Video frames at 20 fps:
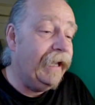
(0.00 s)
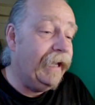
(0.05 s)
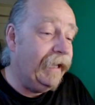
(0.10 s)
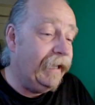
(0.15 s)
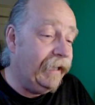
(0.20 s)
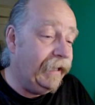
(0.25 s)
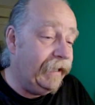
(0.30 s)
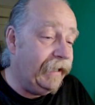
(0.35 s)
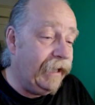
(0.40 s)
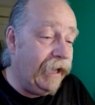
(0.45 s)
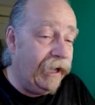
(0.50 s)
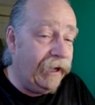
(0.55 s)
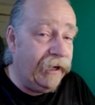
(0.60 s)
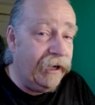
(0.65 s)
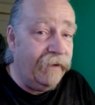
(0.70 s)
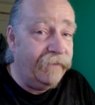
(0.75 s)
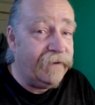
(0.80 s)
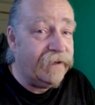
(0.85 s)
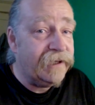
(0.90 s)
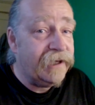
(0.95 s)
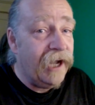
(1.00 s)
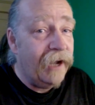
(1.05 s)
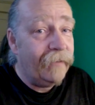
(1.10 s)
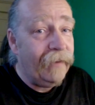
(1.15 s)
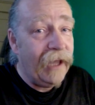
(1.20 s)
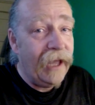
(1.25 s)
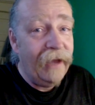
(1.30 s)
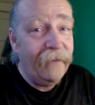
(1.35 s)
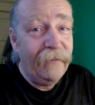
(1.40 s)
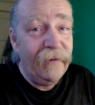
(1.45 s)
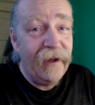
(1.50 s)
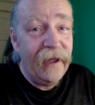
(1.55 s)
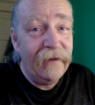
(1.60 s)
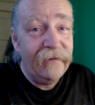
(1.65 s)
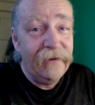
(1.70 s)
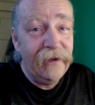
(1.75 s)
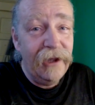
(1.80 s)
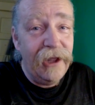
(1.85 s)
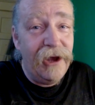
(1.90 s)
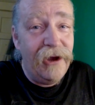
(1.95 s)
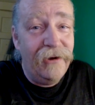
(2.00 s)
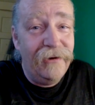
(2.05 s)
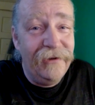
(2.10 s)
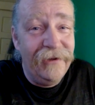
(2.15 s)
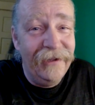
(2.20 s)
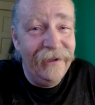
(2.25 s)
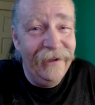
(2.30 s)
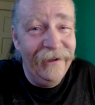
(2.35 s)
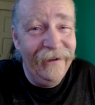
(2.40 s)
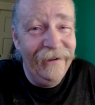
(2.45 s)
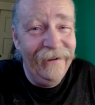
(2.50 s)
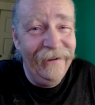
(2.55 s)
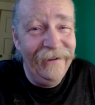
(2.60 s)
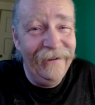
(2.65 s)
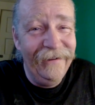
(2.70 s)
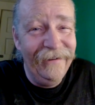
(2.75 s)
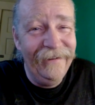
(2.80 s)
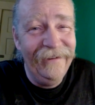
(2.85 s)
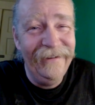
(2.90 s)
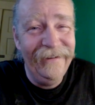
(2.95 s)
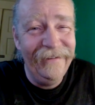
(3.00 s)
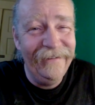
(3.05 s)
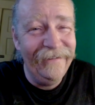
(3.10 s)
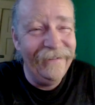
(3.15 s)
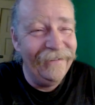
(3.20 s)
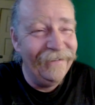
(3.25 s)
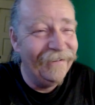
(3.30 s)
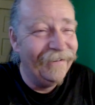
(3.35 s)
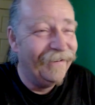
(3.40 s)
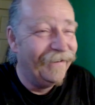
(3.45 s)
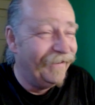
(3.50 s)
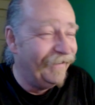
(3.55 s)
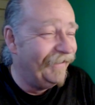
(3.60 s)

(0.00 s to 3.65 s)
and not enough to stop laughing at you. It wasn't